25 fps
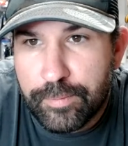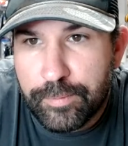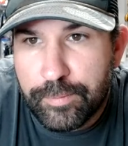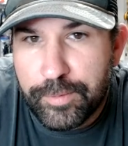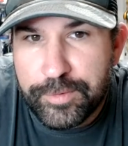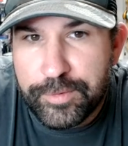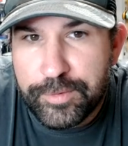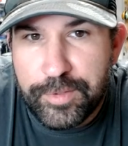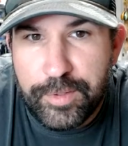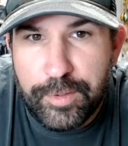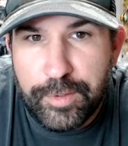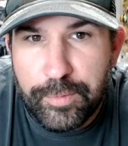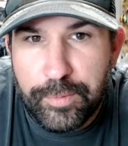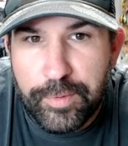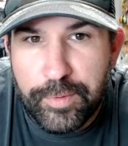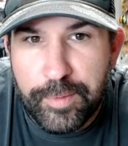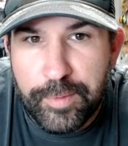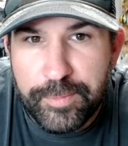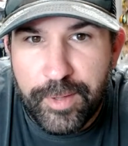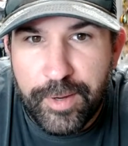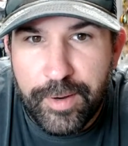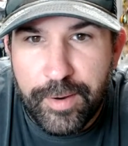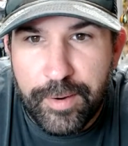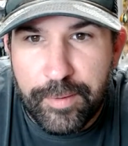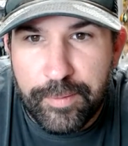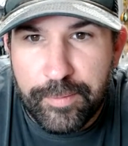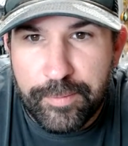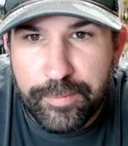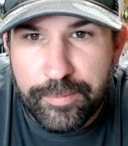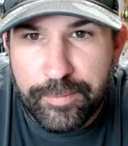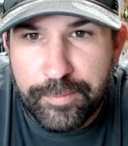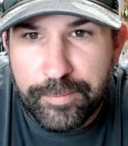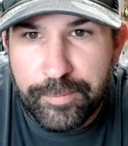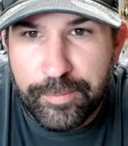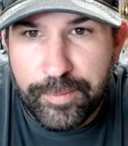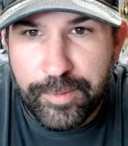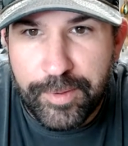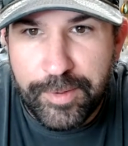What's he doing up there?
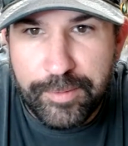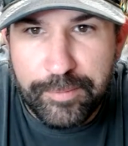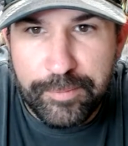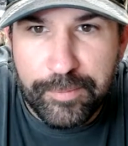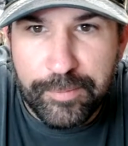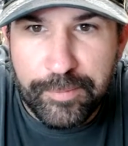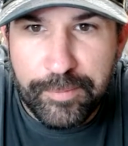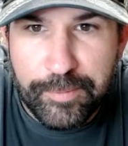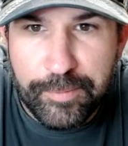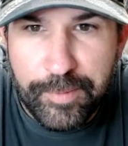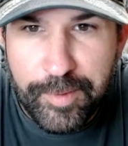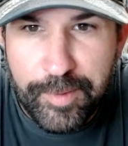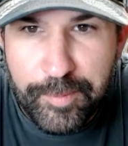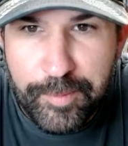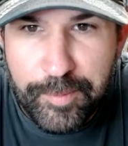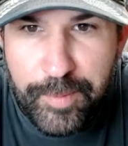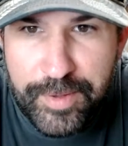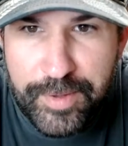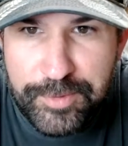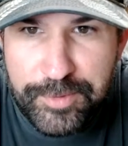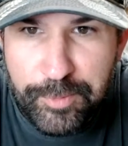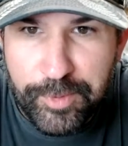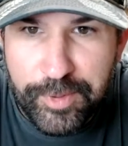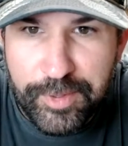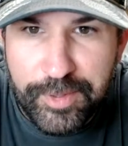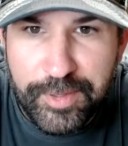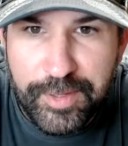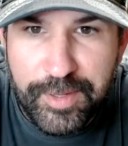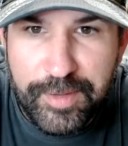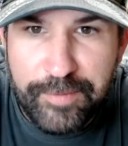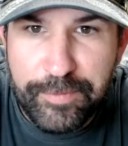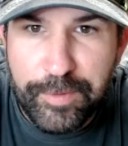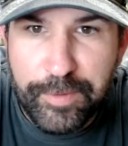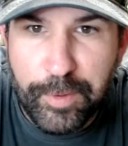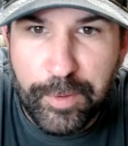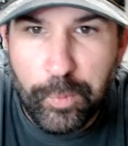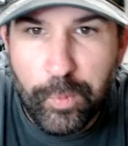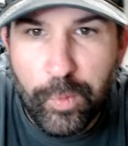Why does he want to
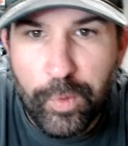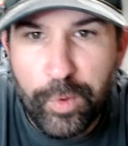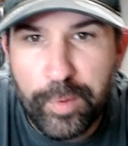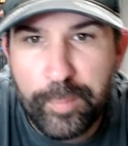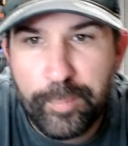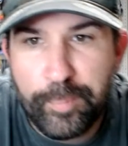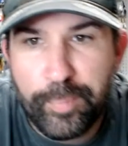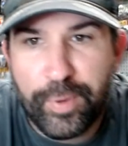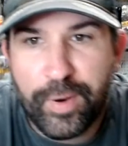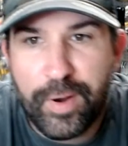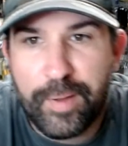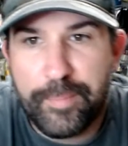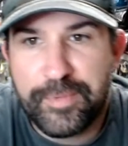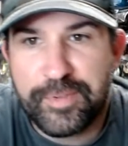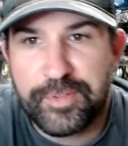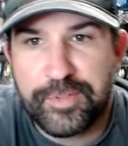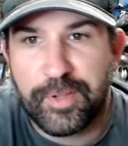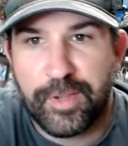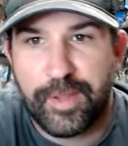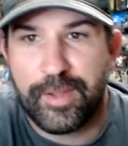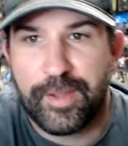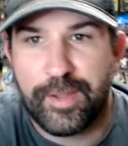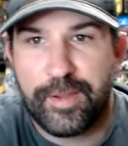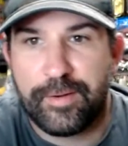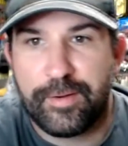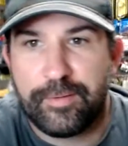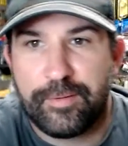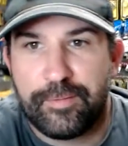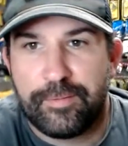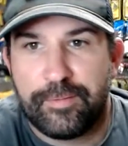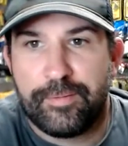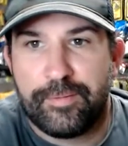leave the warm promised land?